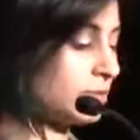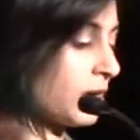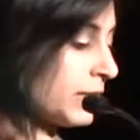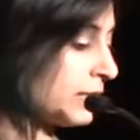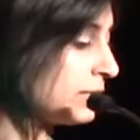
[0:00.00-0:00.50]

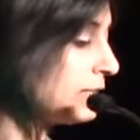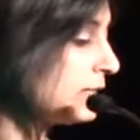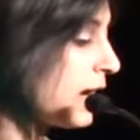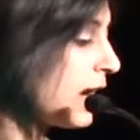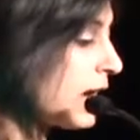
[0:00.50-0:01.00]
Got it.
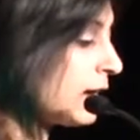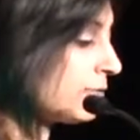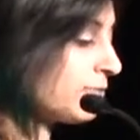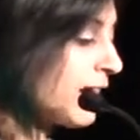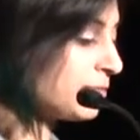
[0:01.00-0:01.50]

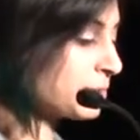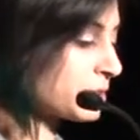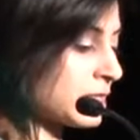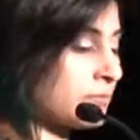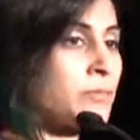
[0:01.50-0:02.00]

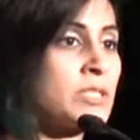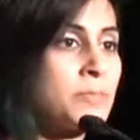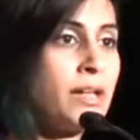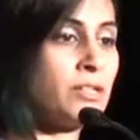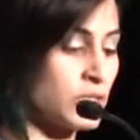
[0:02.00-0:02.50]
5% from
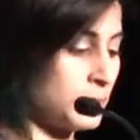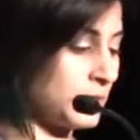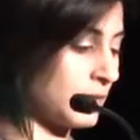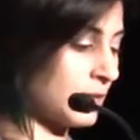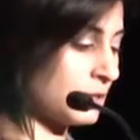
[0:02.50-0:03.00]

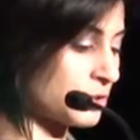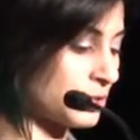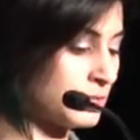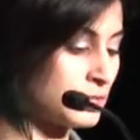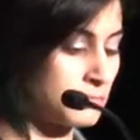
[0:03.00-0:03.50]
Spanish-speaking
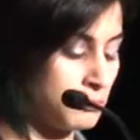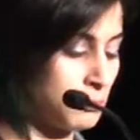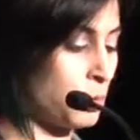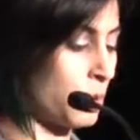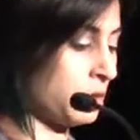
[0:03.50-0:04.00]
countries.
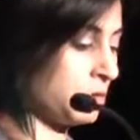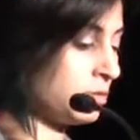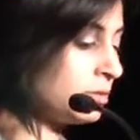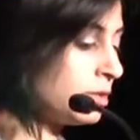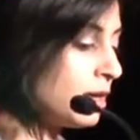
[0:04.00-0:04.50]

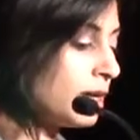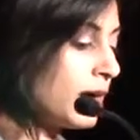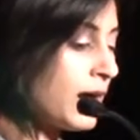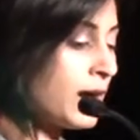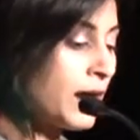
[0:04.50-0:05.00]
Bueno.
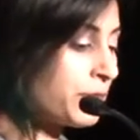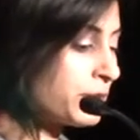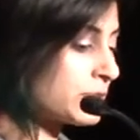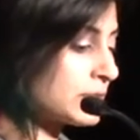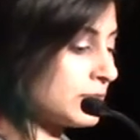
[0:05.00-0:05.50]

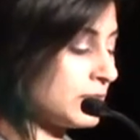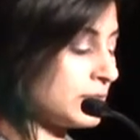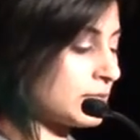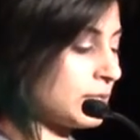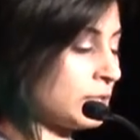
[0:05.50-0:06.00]
Other
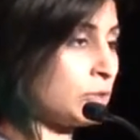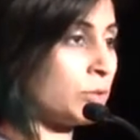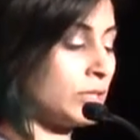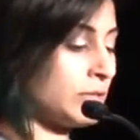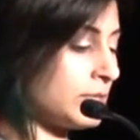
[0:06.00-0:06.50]
cities
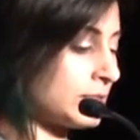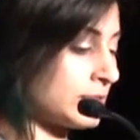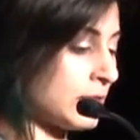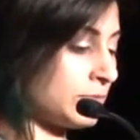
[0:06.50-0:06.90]
included London, Tel